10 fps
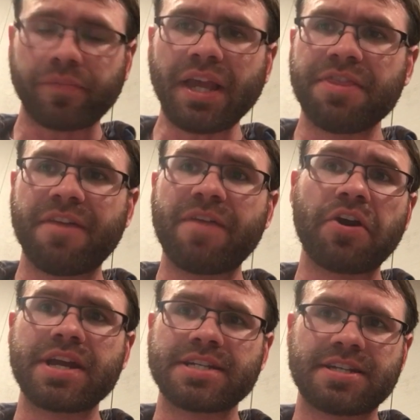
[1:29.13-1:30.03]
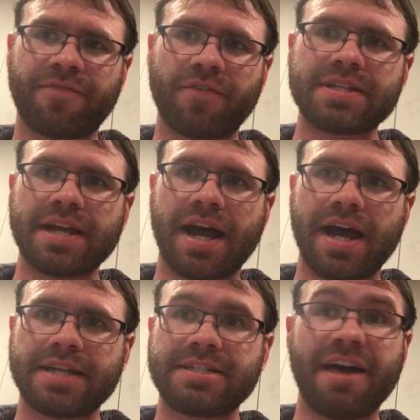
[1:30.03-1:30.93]
the various different
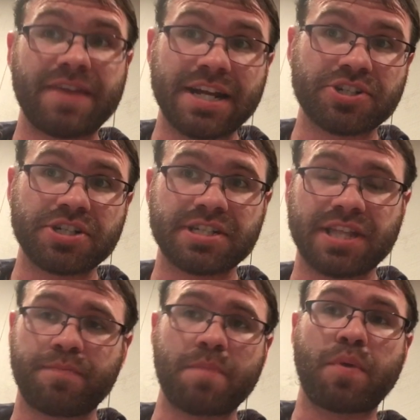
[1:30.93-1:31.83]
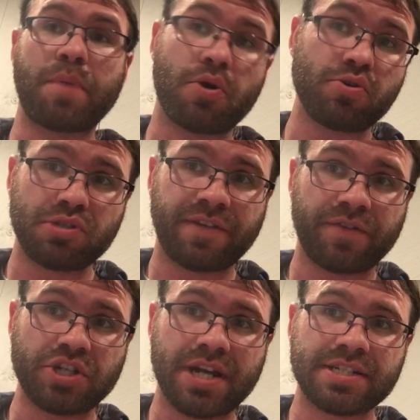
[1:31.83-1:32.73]
definitions that have been proposed
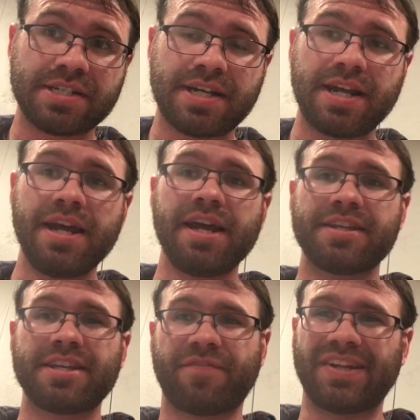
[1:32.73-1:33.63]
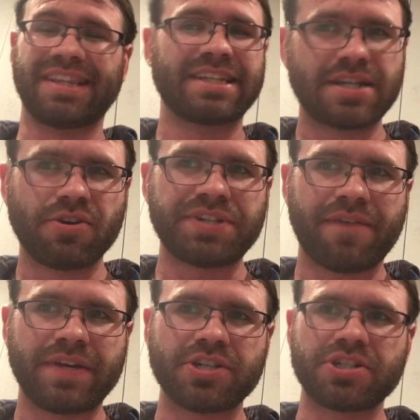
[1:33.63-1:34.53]
for genocide, the different legal
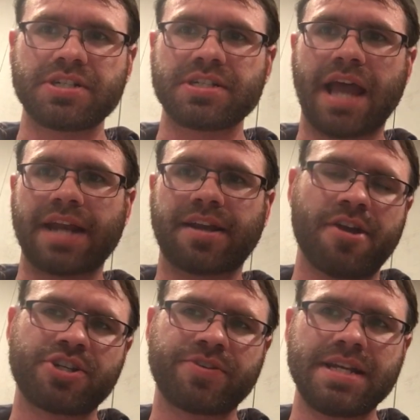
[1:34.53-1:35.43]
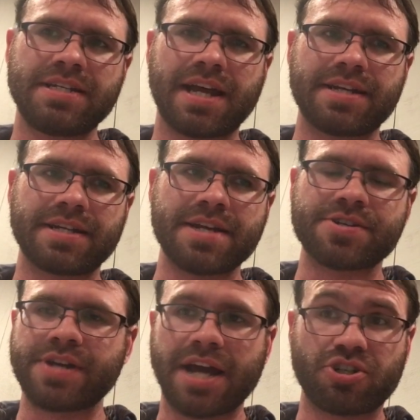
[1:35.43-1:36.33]
definitions that countries and
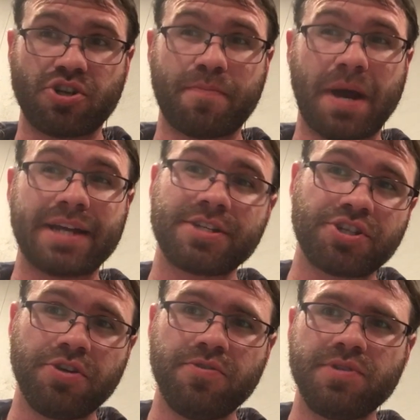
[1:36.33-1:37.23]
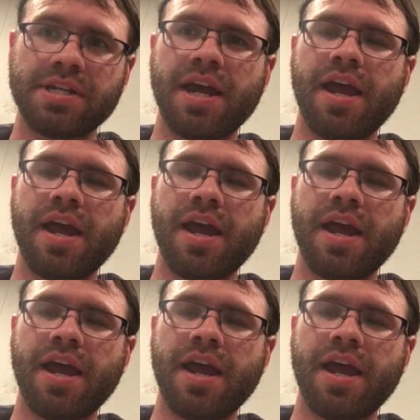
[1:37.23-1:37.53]
international bodies use,